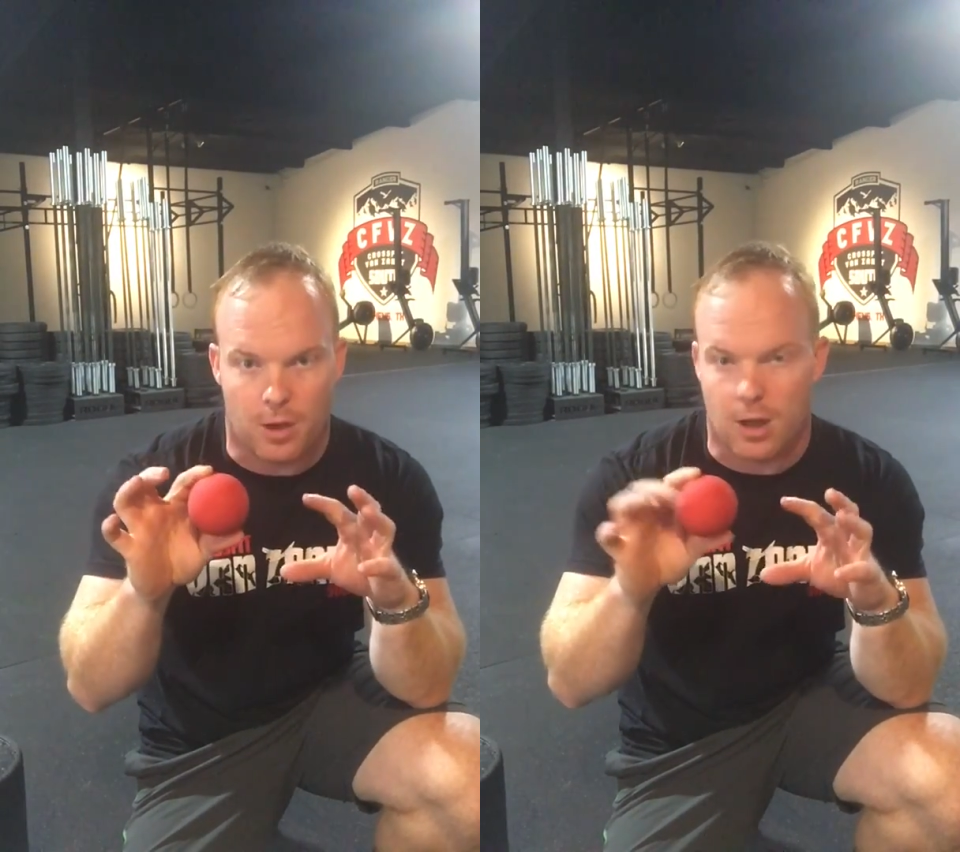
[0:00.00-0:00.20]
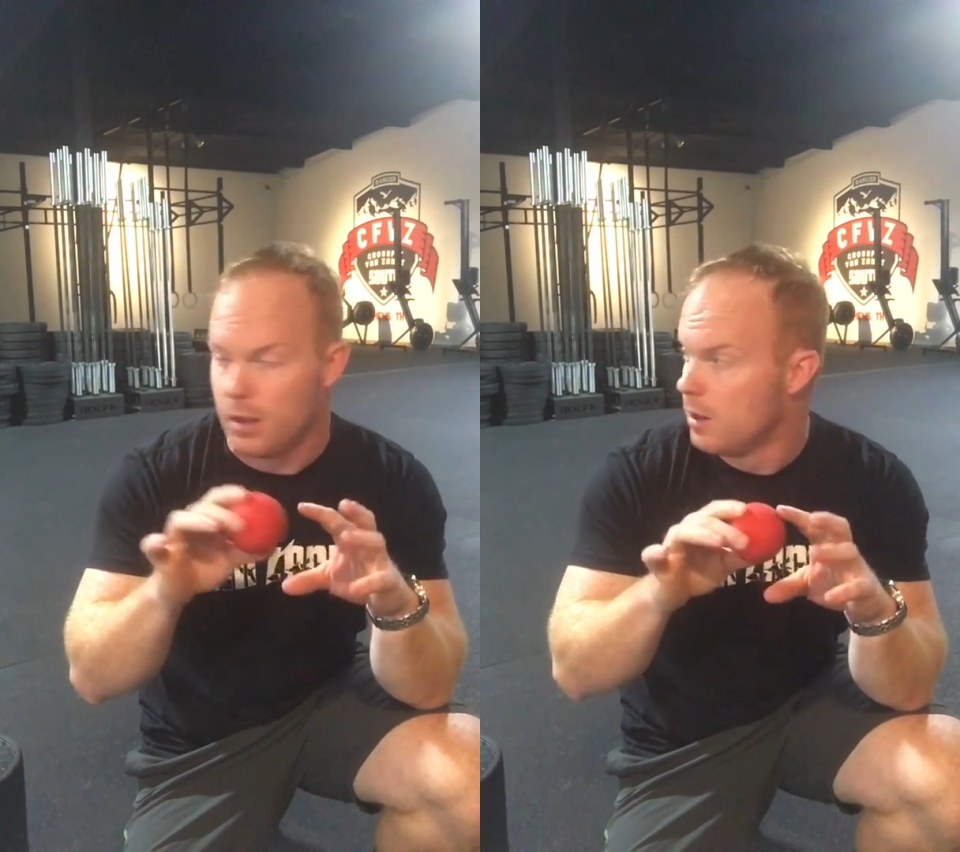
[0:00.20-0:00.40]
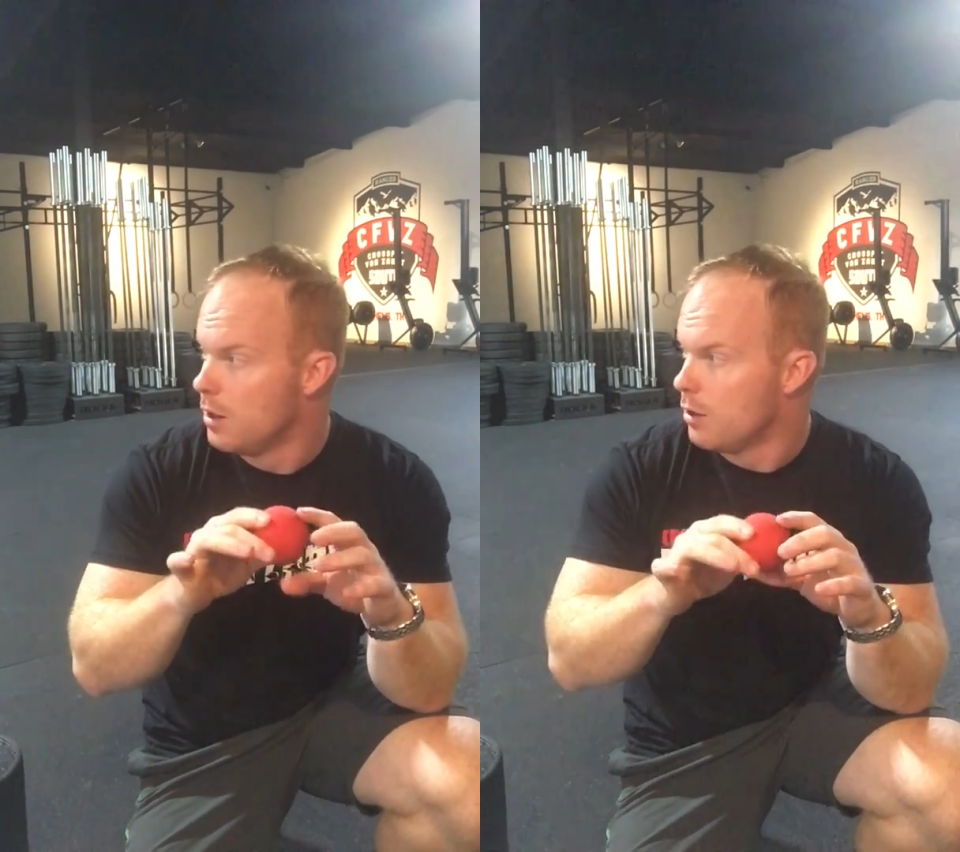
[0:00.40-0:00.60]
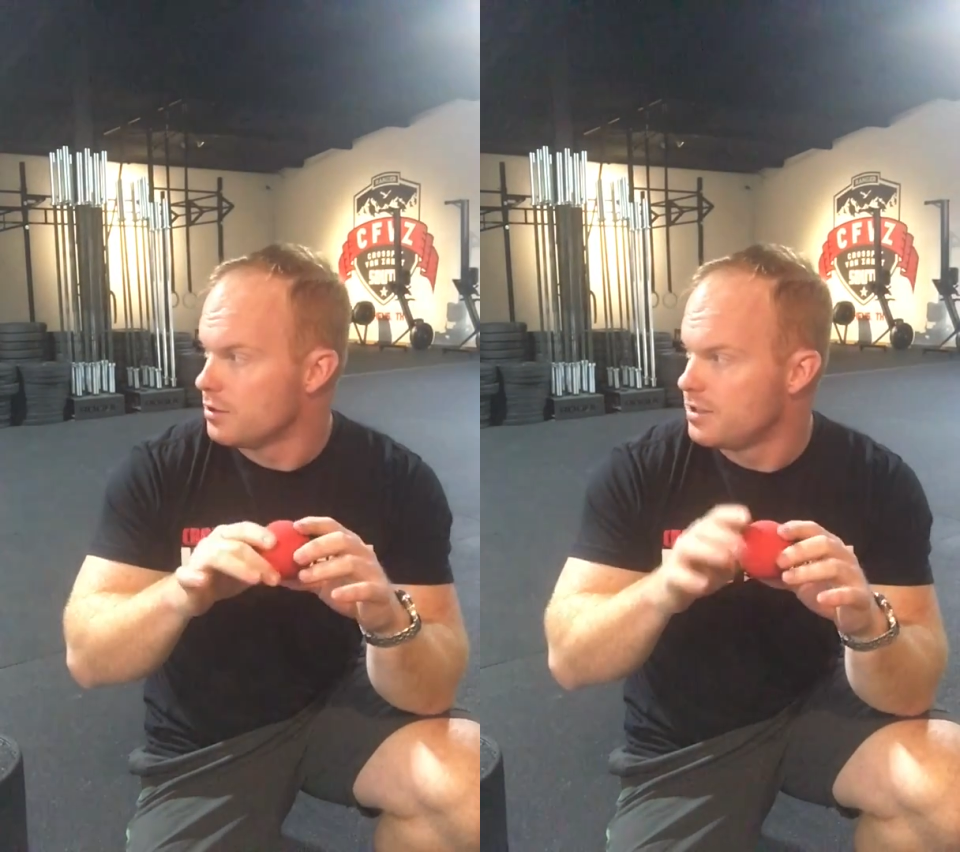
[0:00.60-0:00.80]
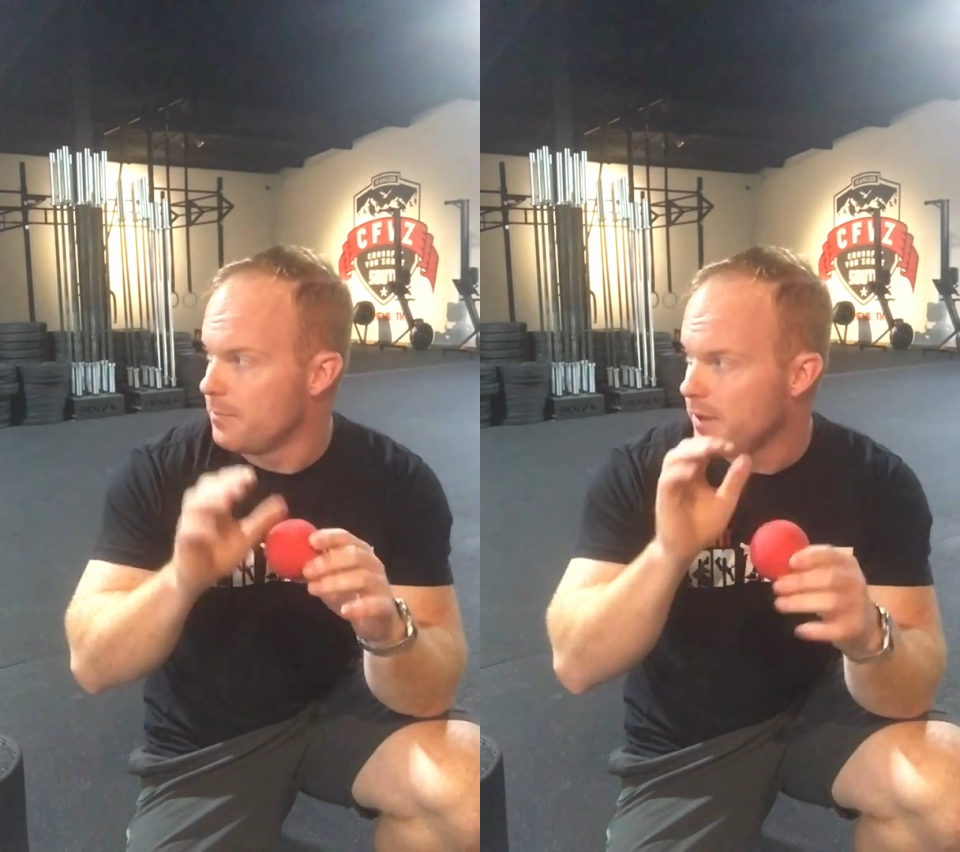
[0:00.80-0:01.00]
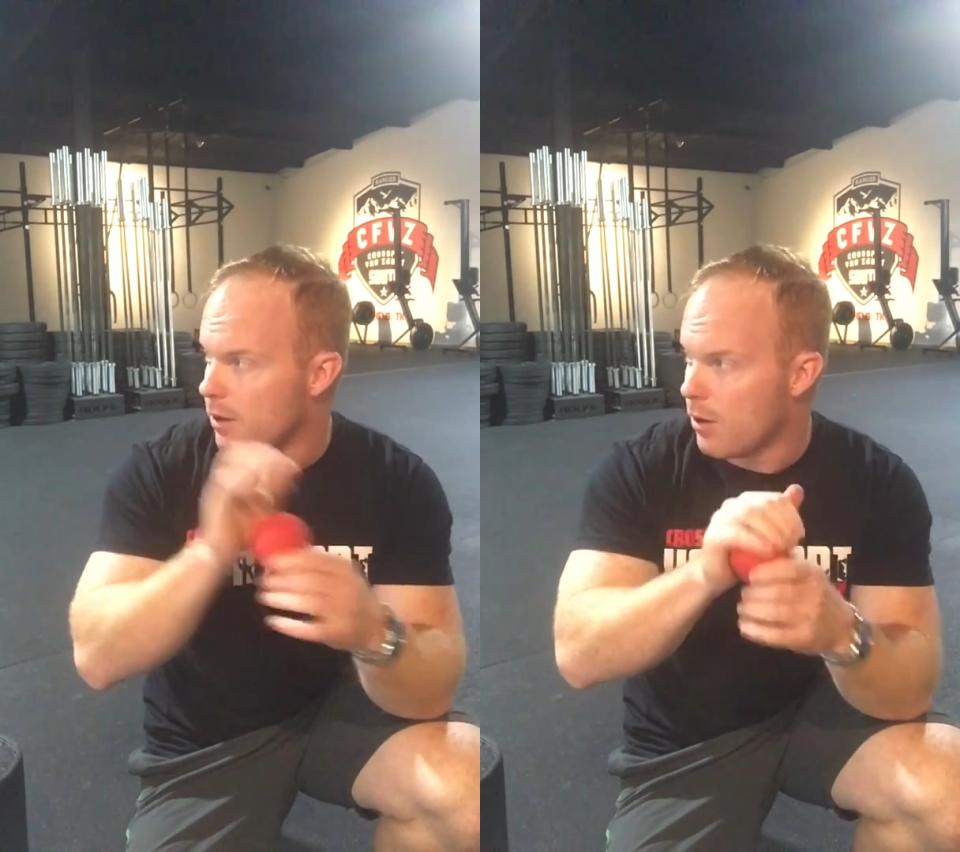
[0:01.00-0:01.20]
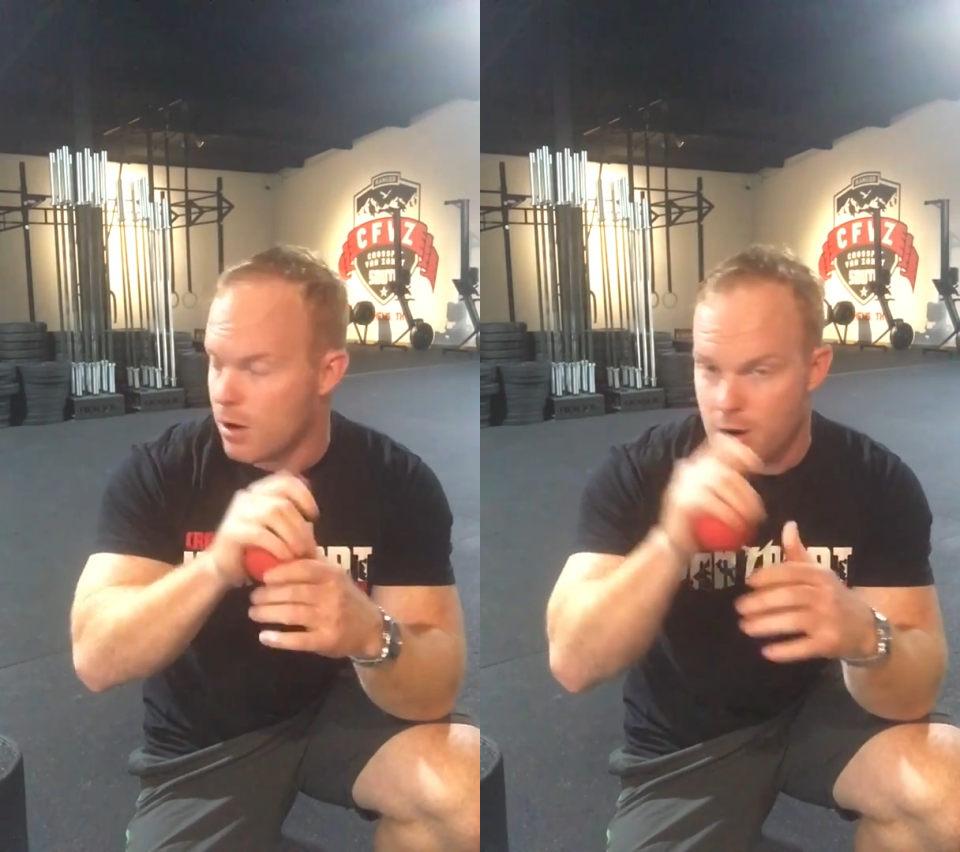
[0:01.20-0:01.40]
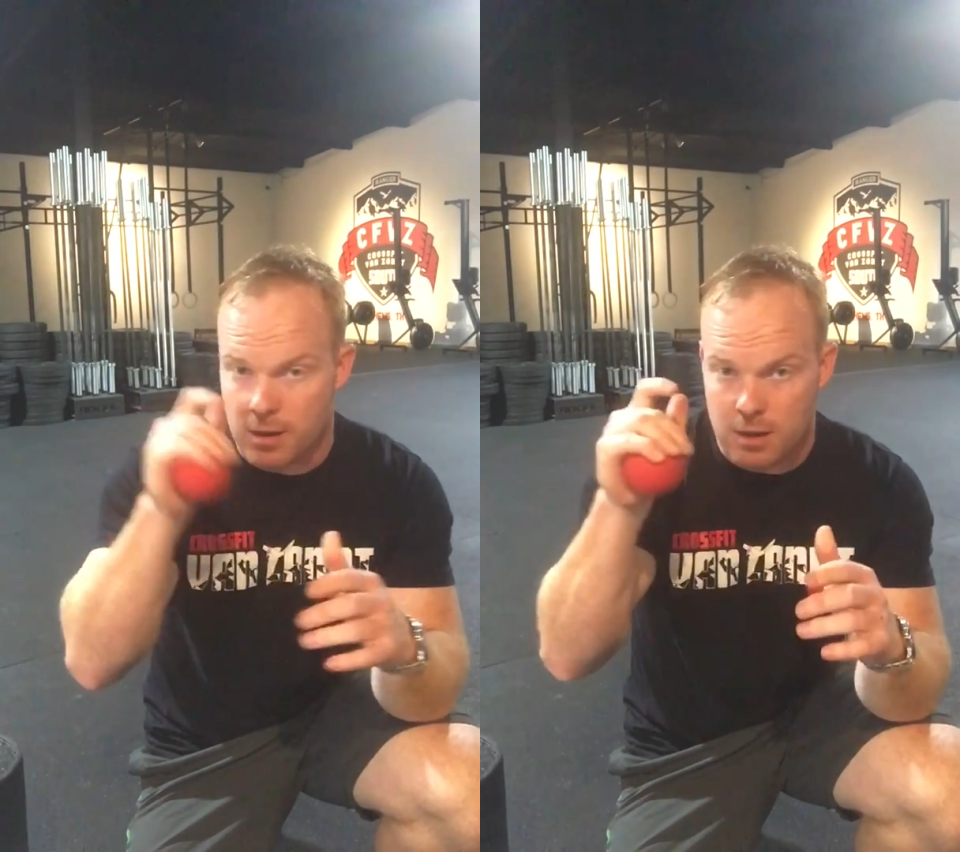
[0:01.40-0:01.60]
ball or something
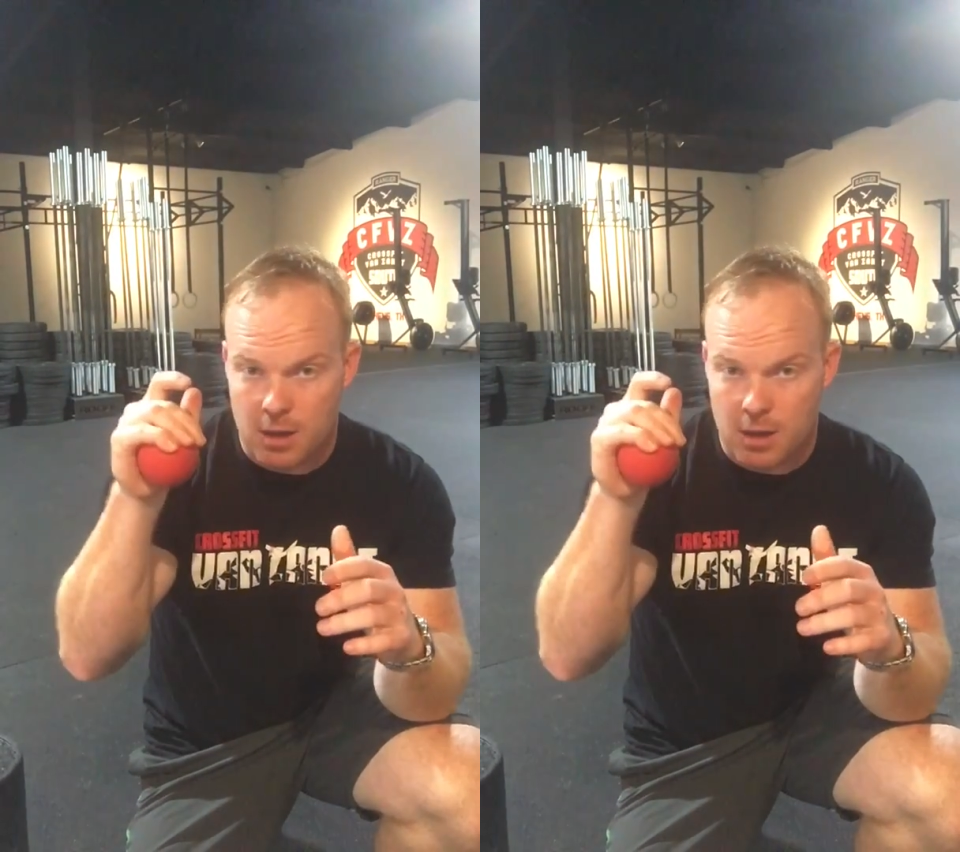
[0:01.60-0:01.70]
hard